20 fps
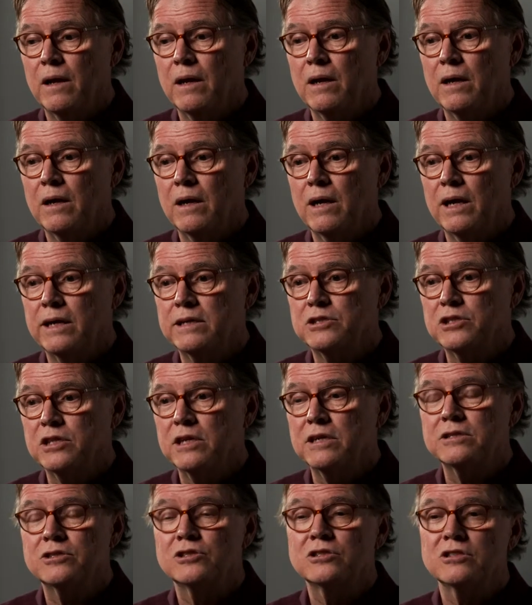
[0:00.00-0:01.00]
I
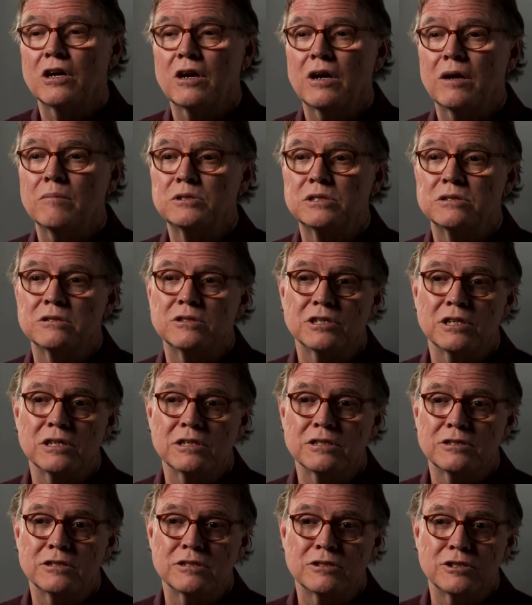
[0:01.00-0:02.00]
changed jobs and
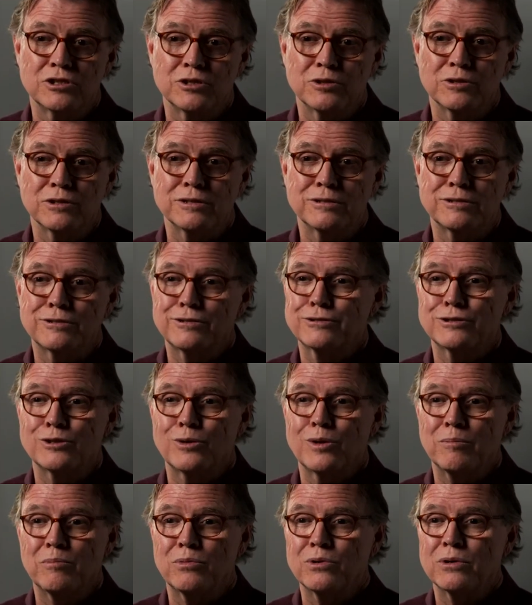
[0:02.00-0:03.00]
changed insurance,
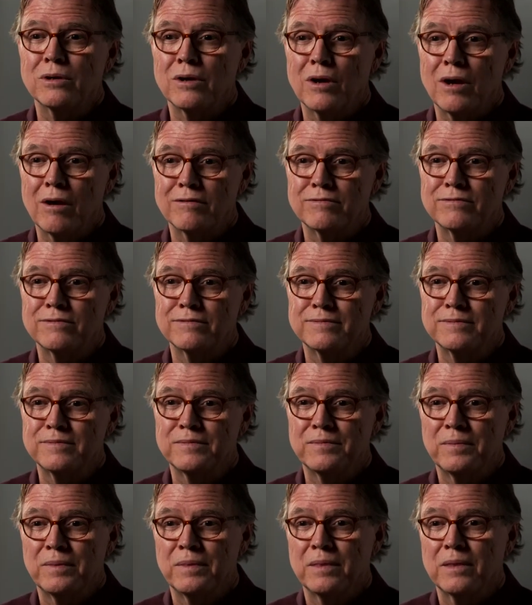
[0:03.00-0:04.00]
so I put it off.
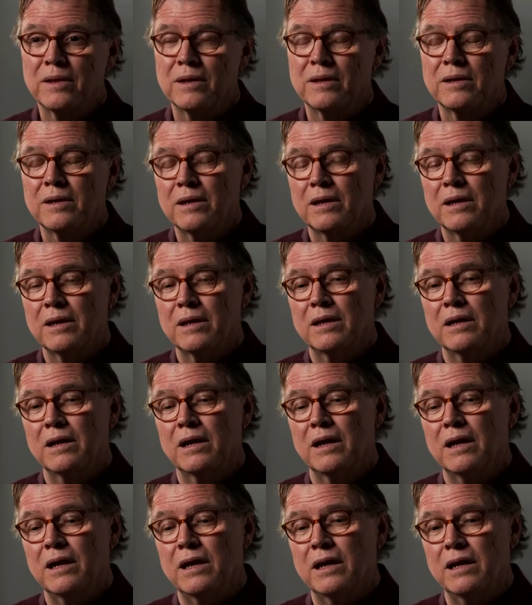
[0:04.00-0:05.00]

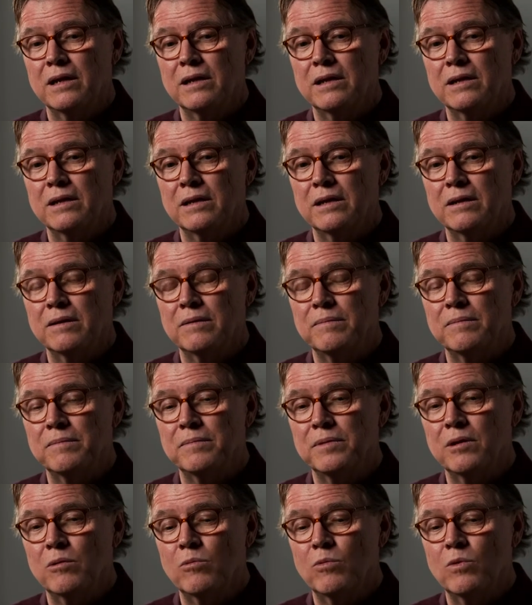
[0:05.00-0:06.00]
And
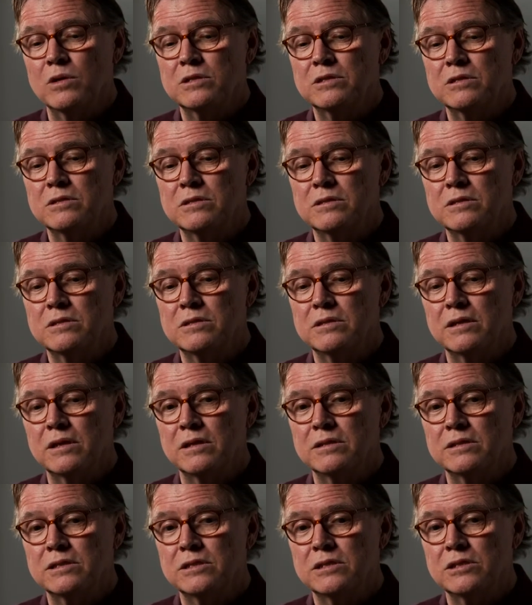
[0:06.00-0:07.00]
it wasn't
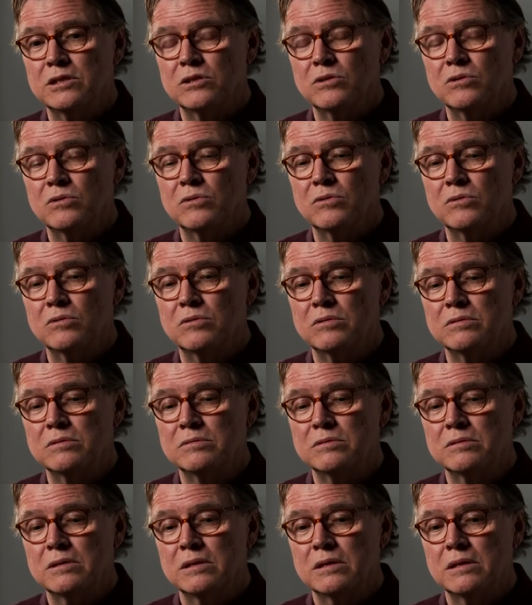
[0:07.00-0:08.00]
until,
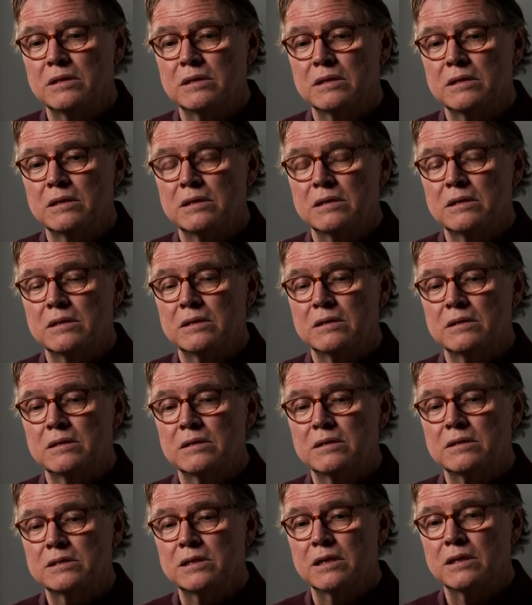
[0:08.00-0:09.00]

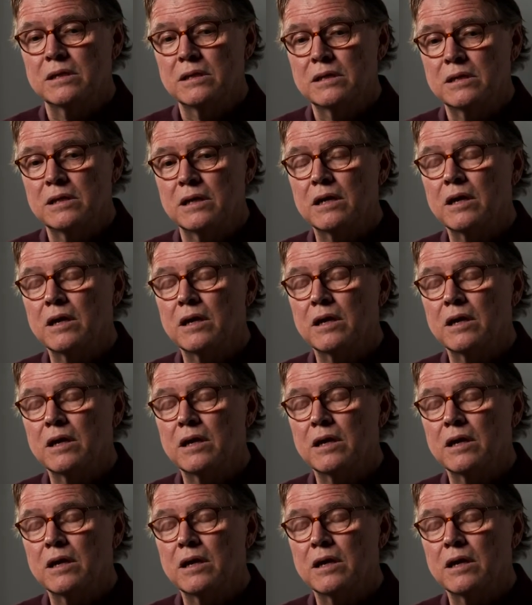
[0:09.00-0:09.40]
I think, a